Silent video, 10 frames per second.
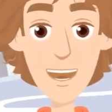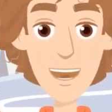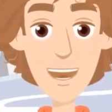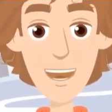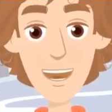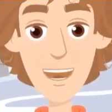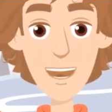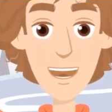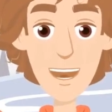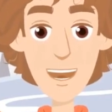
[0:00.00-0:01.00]

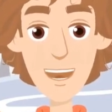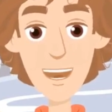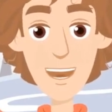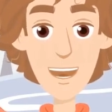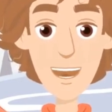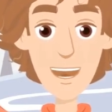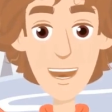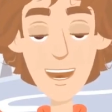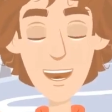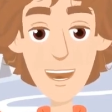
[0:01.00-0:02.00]

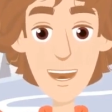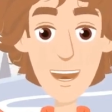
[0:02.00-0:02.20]
No one is speaking in this clip.